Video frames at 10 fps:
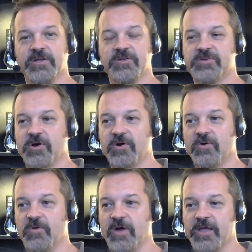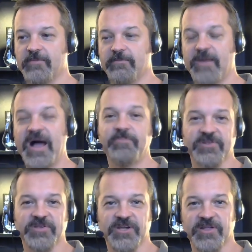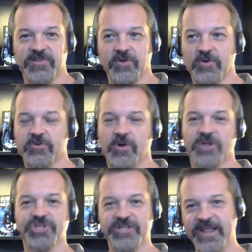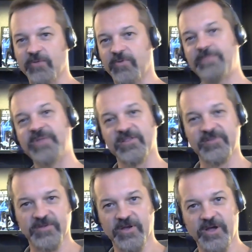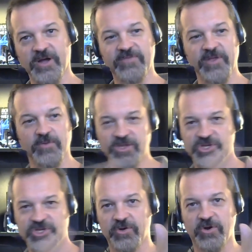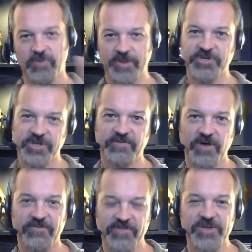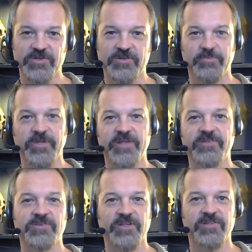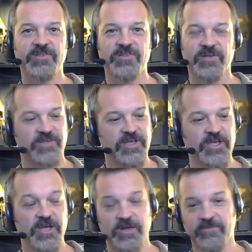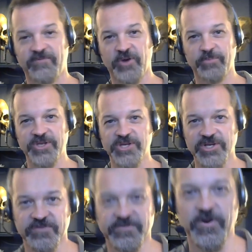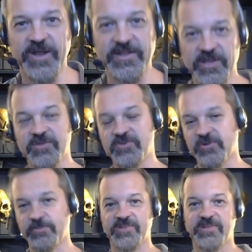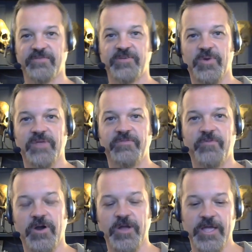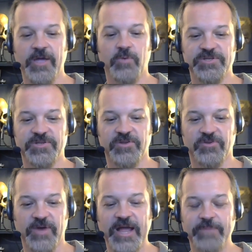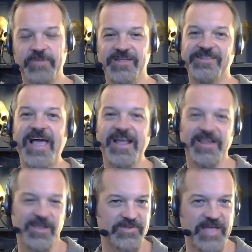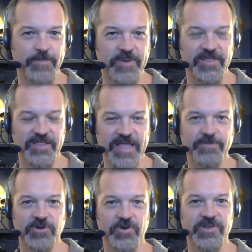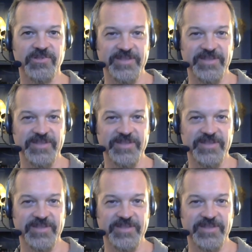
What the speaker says: So, my position is those are all genetic remnants of the original corruption of all flesh that took place in Genesis 6, confirmed by Joshua 4:18 and Jubilees 7:24, which described exactly what's happening in laboratories